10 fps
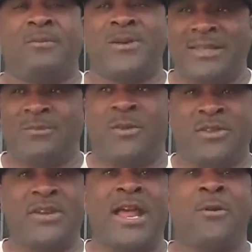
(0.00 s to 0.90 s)

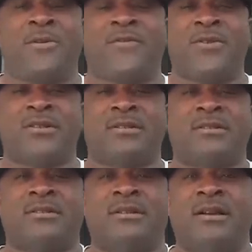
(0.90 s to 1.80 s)
with good outward force
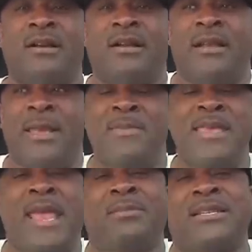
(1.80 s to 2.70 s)
and
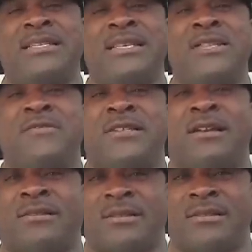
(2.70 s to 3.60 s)
being able to see the
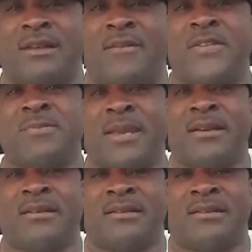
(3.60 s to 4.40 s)
results of the spin.